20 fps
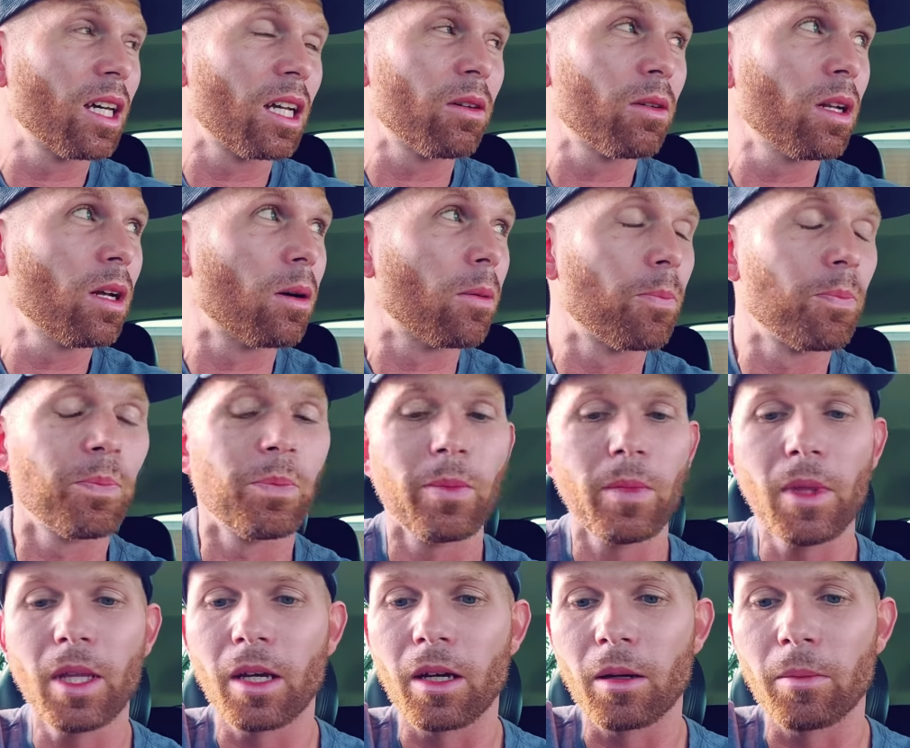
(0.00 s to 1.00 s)
I don't know.
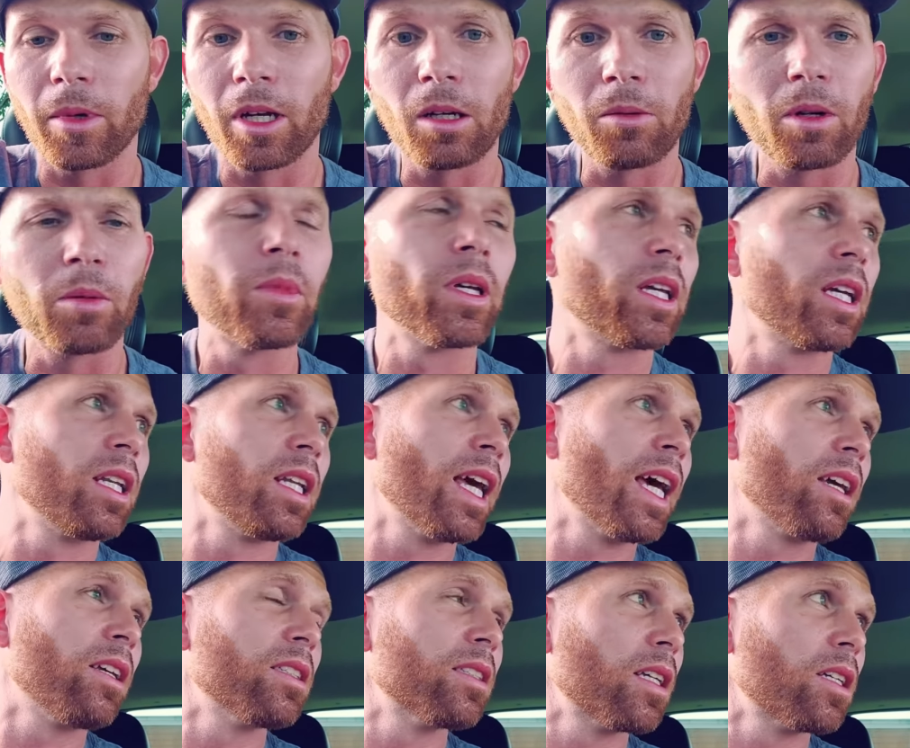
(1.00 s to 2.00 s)
Um, I don't want to make any
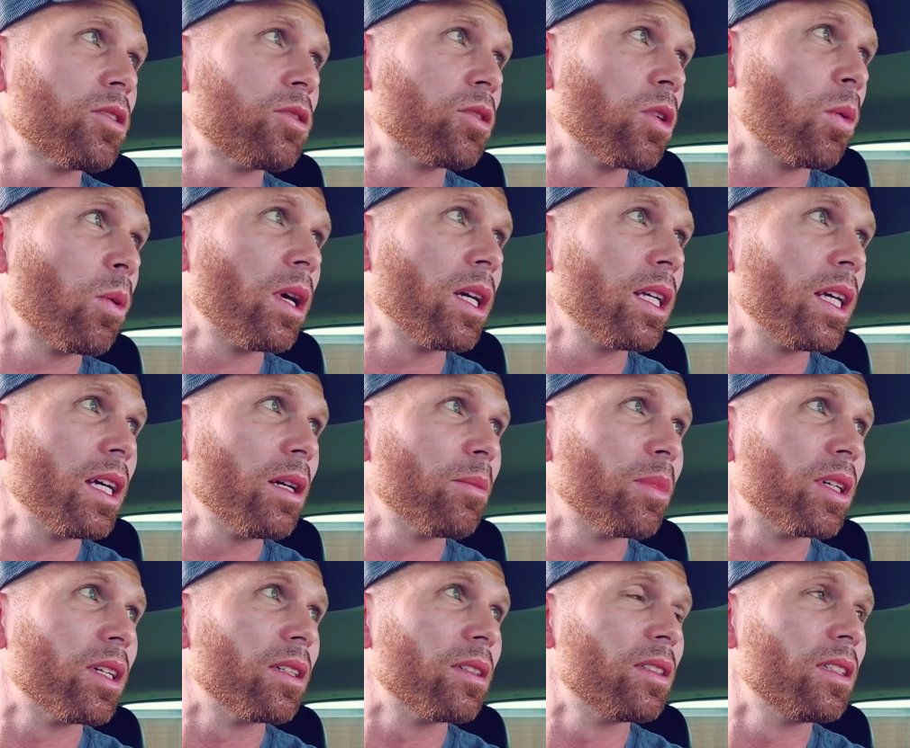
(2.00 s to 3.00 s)
accusations quite yet,
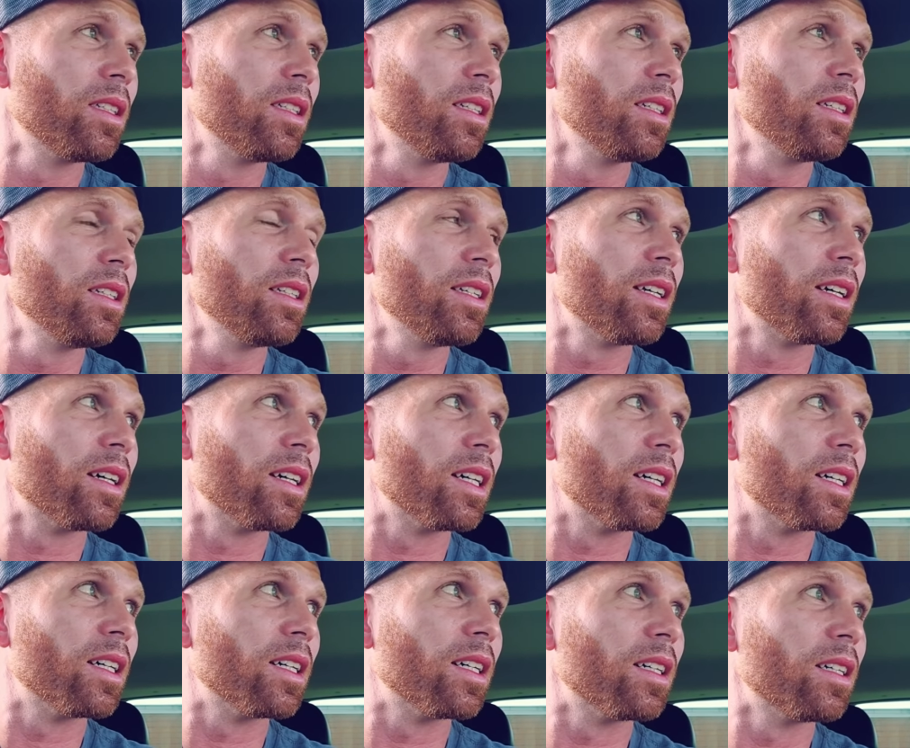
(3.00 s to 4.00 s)
but
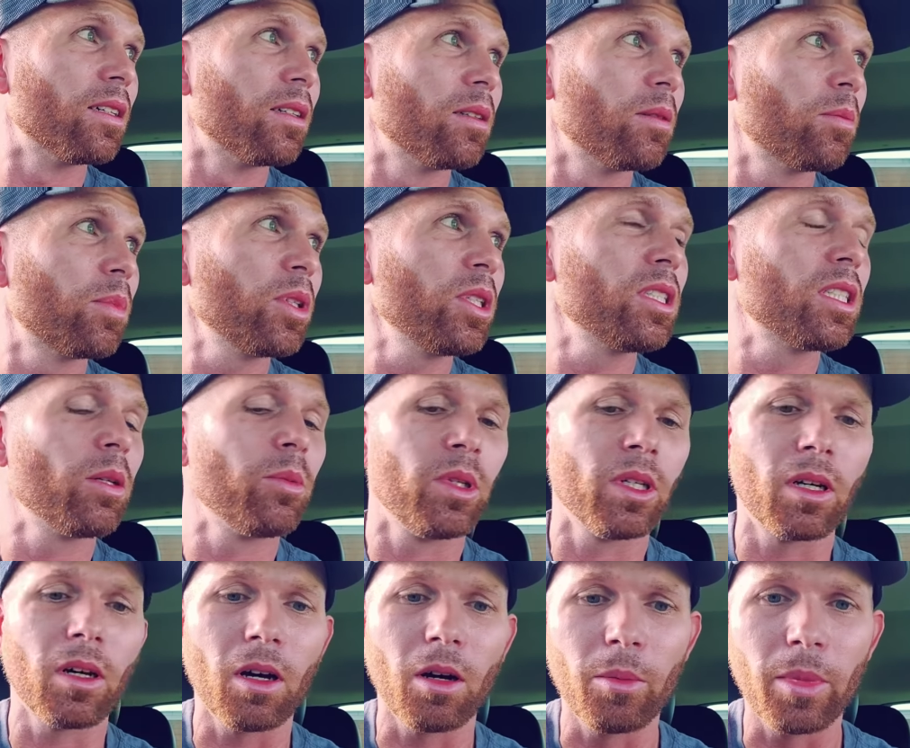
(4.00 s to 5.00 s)
uh, please give me a
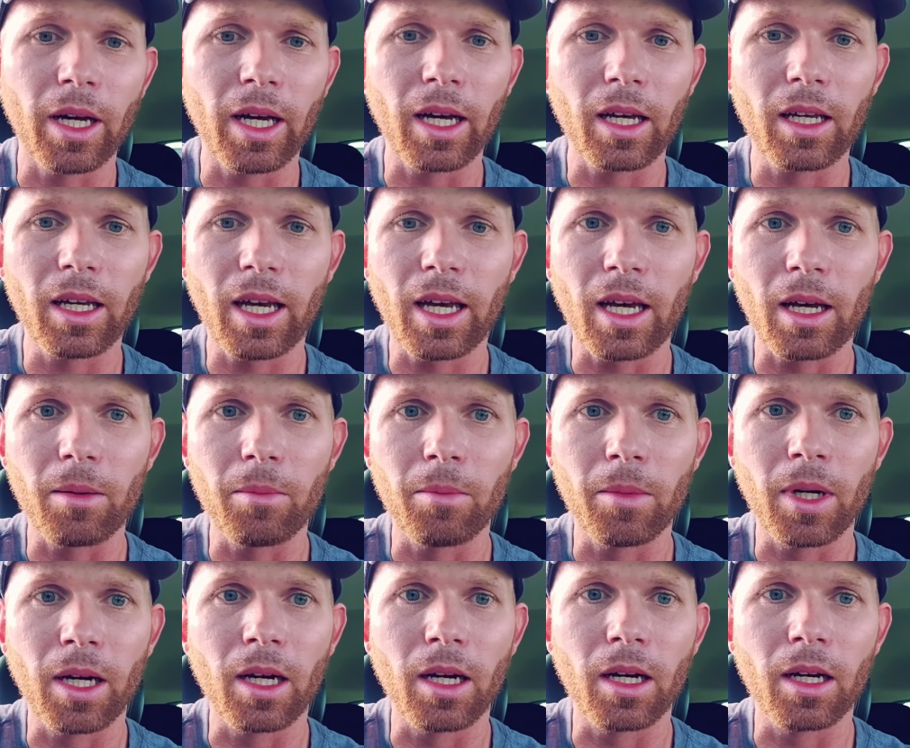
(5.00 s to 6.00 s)
call back at
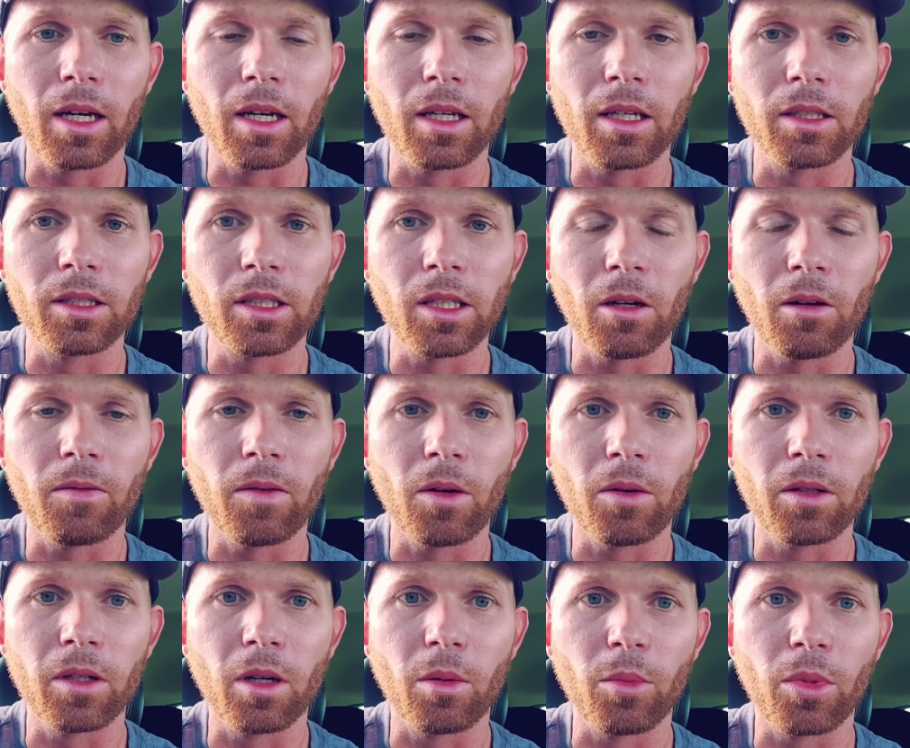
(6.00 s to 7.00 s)
my cell
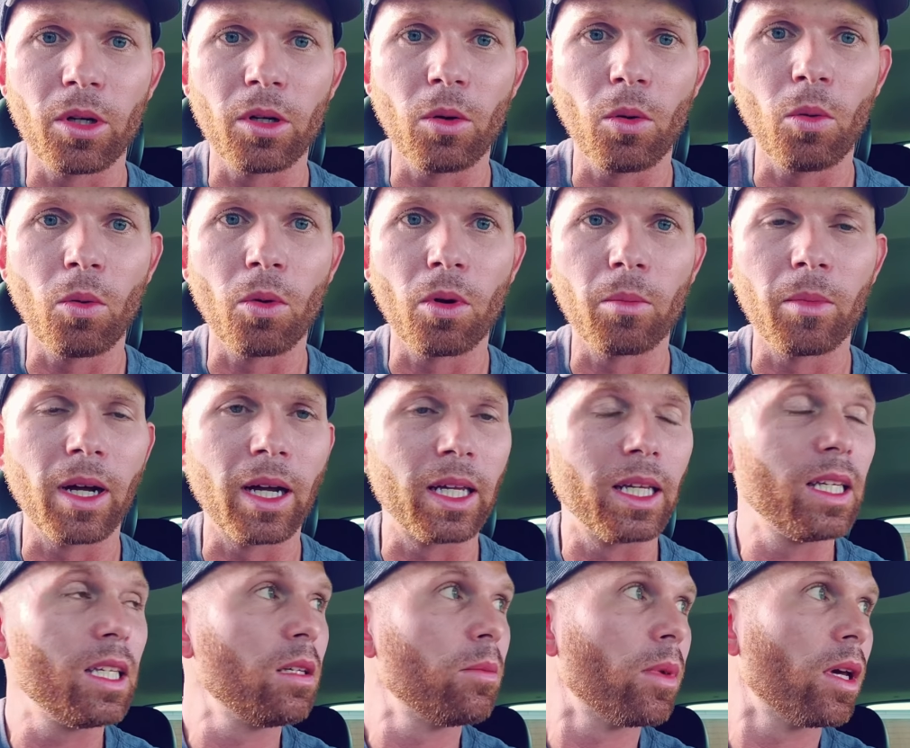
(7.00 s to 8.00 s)
phone number or my
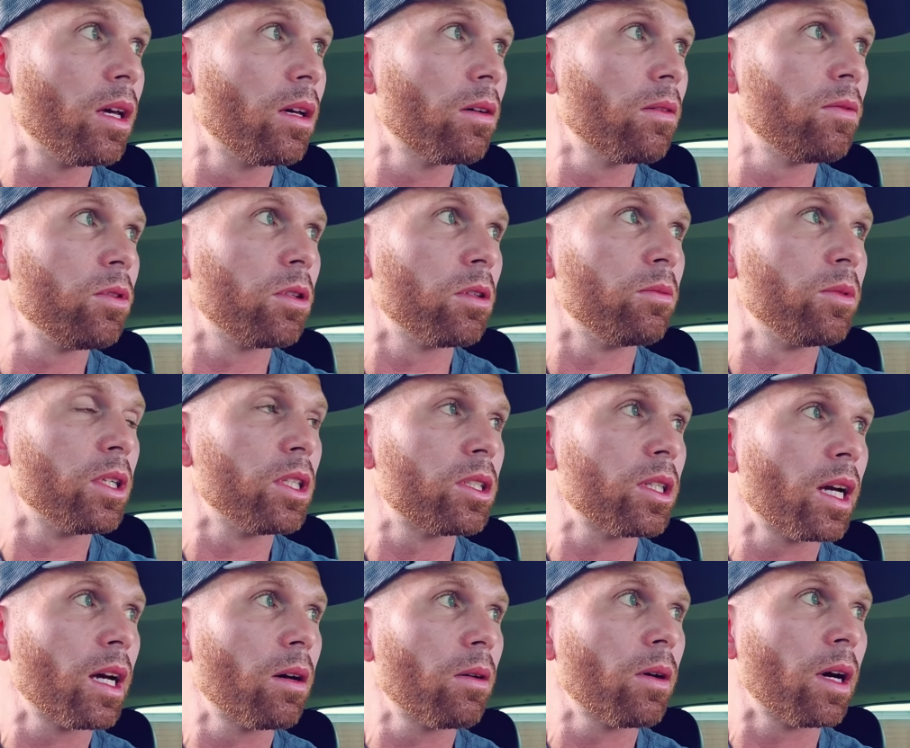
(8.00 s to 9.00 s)
email if you could reach
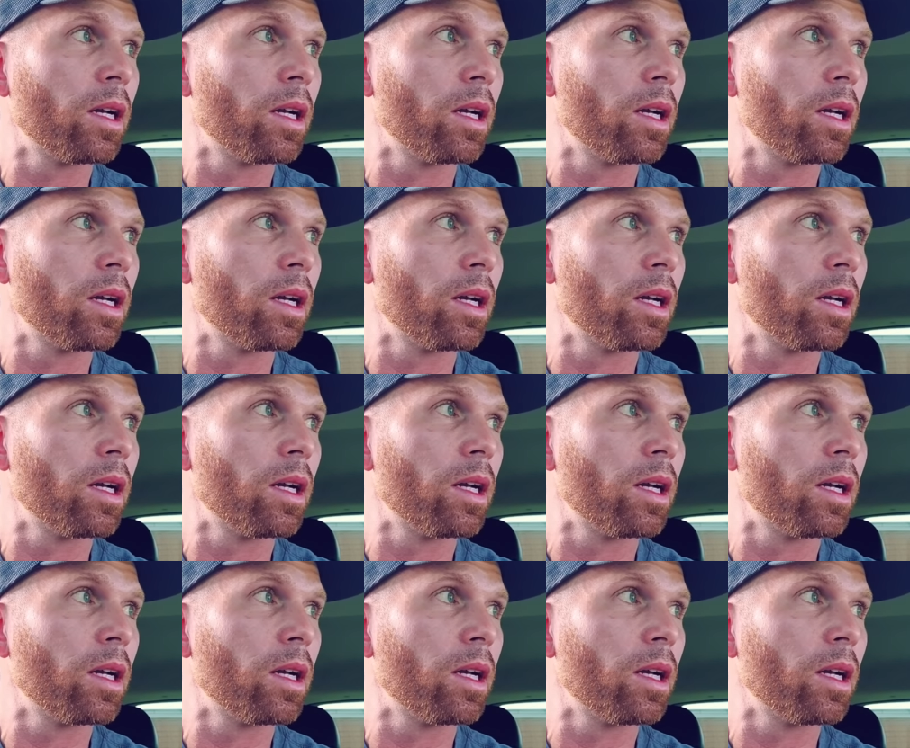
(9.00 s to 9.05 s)
out.